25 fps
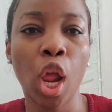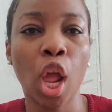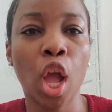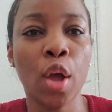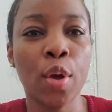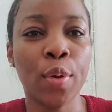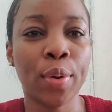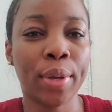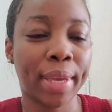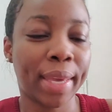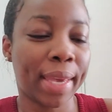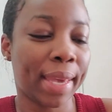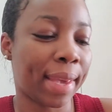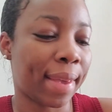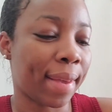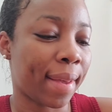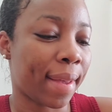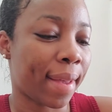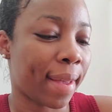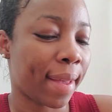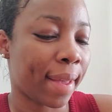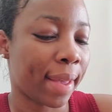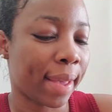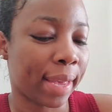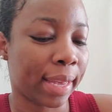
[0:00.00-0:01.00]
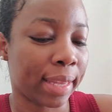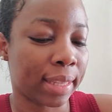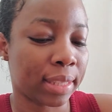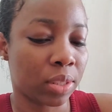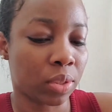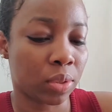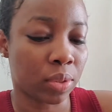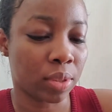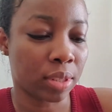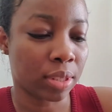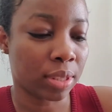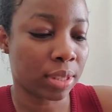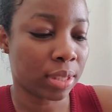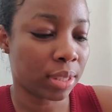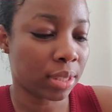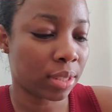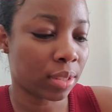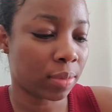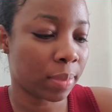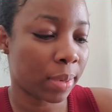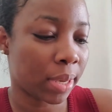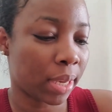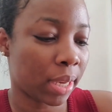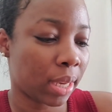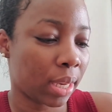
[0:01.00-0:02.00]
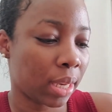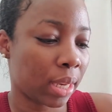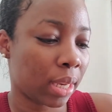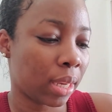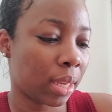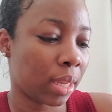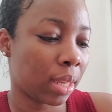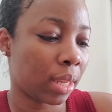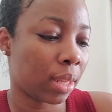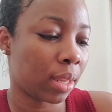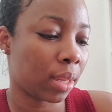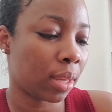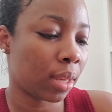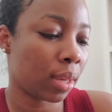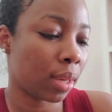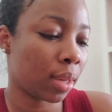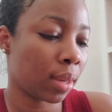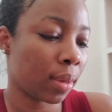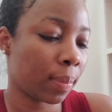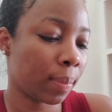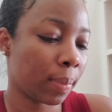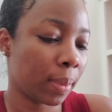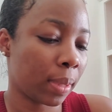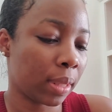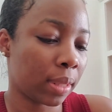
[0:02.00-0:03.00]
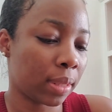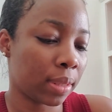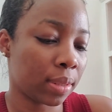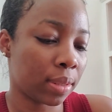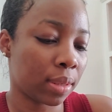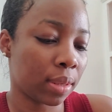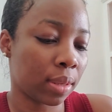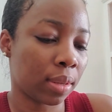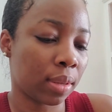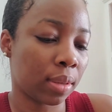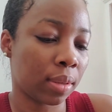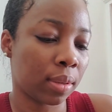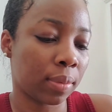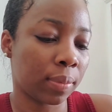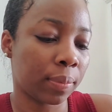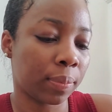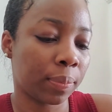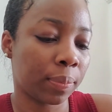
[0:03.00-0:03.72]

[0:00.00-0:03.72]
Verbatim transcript: Okay guys, so this is my pizza.